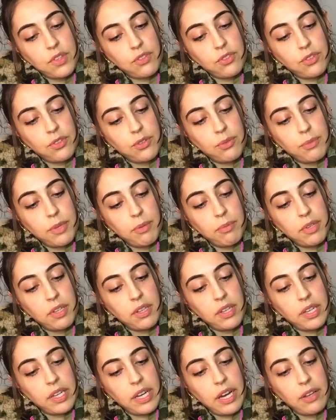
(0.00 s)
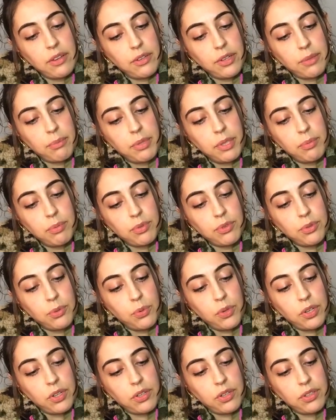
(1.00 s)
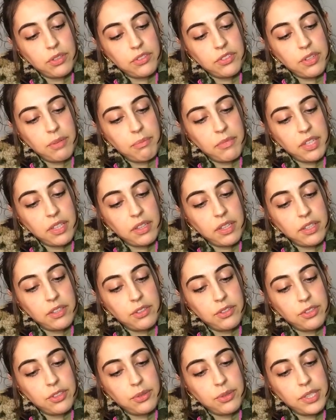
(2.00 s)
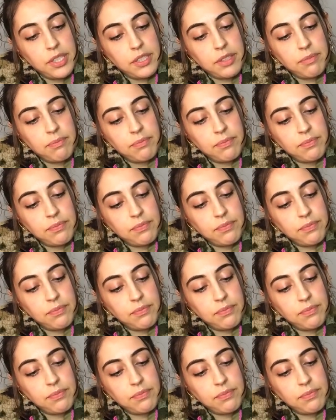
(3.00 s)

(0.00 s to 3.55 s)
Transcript: So you may be like gathering people to work on something that you're doing.